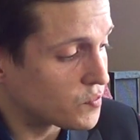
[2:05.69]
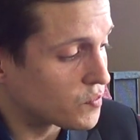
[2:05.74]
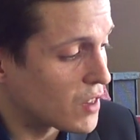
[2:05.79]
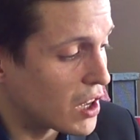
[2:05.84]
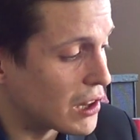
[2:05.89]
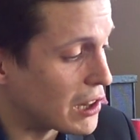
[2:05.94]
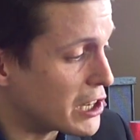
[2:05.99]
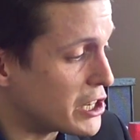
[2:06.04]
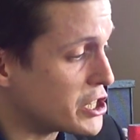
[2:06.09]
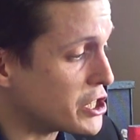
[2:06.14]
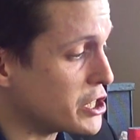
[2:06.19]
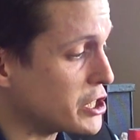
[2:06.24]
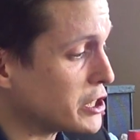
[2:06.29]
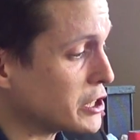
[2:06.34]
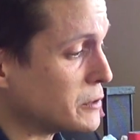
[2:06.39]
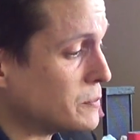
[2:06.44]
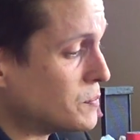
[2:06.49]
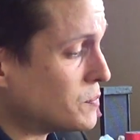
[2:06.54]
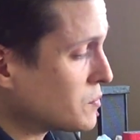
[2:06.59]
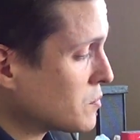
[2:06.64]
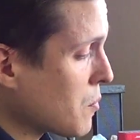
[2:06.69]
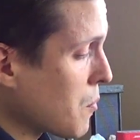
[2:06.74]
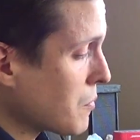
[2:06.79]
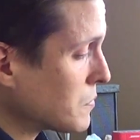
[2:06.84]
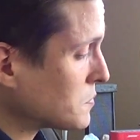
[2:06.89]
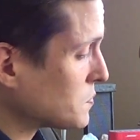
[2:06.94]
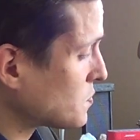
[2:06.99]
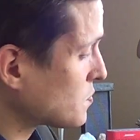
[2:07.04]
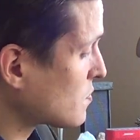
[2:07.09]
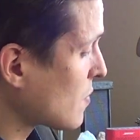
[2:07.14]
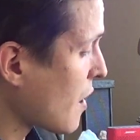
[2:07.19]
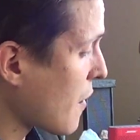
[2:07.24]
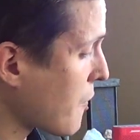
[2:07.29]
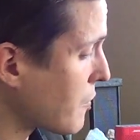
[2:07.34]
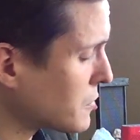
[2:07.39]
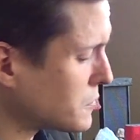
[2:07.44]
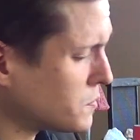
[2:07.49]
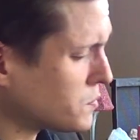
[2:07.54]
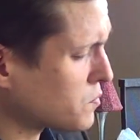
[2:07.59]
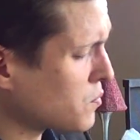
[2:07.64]
Delicious.
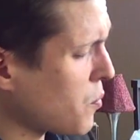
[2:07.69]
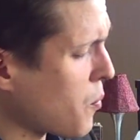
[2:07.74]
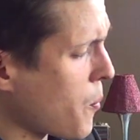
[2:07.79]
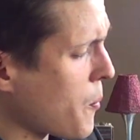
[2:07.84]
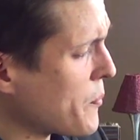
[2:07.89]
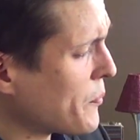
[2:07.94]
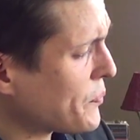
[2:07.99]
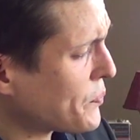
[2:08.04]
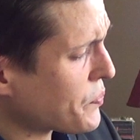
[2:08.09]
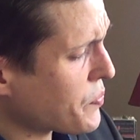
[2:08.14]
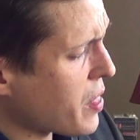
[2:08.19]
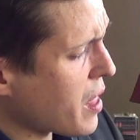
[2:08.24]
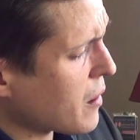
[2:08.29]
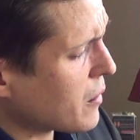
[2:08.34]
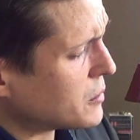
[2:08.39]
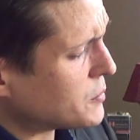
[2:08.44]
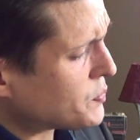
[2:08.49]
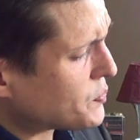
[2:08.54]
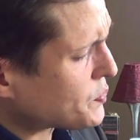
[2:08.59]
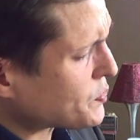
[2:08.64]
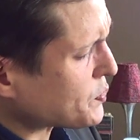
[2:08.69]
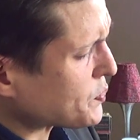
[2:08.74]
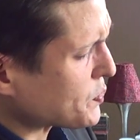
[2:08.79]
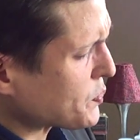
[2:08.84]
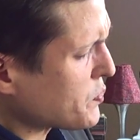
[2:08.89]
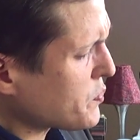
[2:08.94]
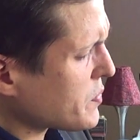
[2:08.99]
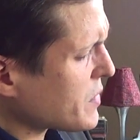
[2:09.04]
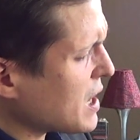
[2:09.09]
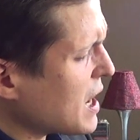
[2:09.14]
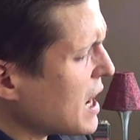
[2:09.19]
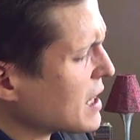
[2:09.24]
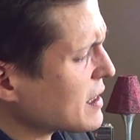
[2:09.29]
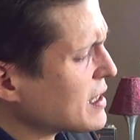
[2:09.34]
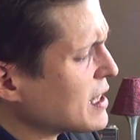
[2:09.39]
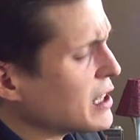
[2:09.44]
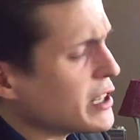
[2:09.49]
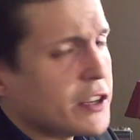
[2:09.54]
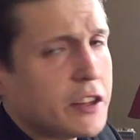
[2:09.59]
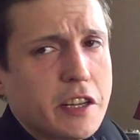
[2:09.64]
Mmm. I
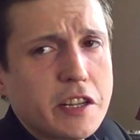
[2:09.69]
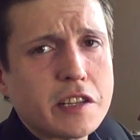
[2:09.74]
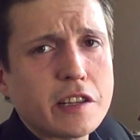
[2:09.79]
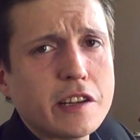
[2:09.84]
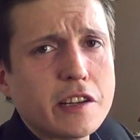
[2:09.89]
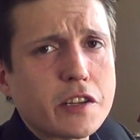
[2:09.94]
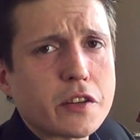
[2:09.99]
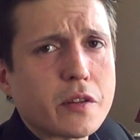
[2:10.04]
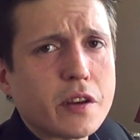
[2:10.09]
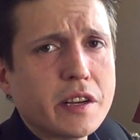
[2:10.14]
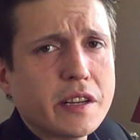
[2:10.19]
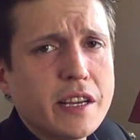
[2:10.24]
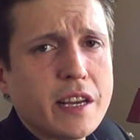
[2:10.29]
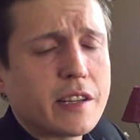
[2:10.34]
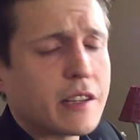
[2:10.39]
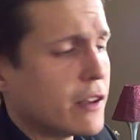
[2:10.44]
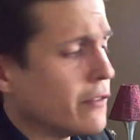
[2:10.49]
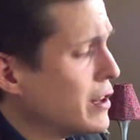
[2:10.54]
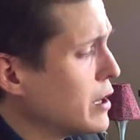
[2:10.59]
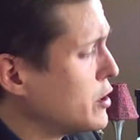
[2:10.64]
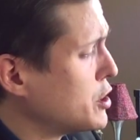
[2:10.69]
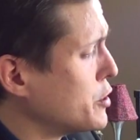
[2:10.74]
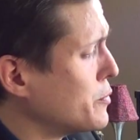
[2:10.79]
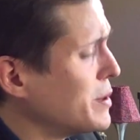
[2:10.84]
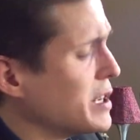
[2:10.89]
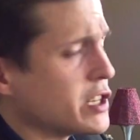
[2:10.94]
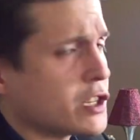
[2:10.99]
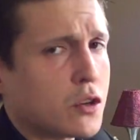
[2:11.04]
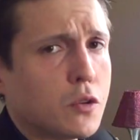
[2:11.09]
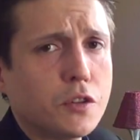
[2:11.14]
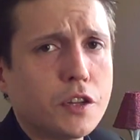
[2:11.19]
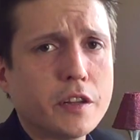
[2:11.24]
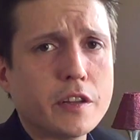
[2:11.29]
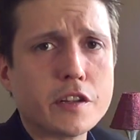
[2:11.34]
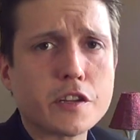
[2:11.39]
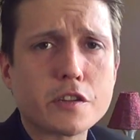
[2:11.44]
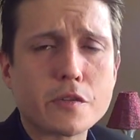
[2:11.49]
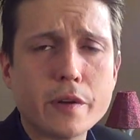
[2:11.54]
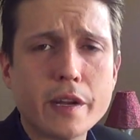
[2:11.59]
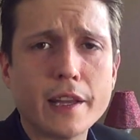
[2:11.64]
tell you, these things are addictive. They should be sold on
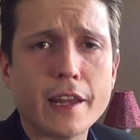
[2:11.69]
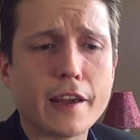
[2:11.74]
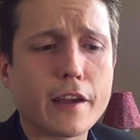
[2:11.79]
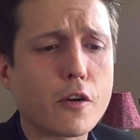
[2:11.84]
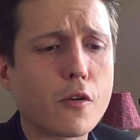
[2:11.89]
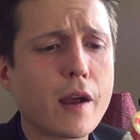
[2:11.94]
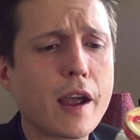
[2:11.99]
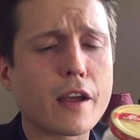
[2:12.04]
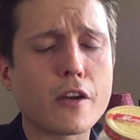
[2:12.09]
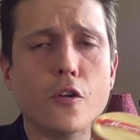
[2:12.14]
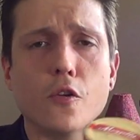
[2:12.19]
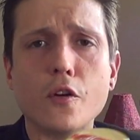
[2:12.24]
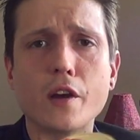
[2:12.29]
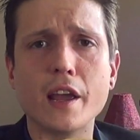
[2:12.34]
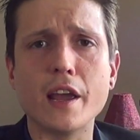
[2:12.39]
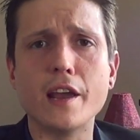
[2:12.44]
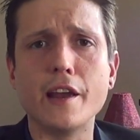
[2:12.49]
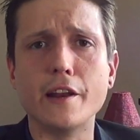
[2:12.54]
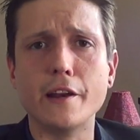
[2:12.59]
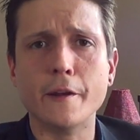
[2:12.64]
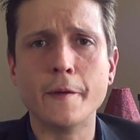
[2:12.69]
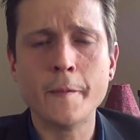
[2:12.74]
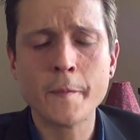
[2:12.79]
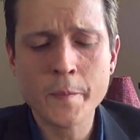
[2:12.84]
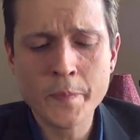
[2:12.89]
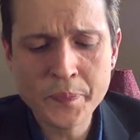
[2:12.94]
the street like crack cocaine.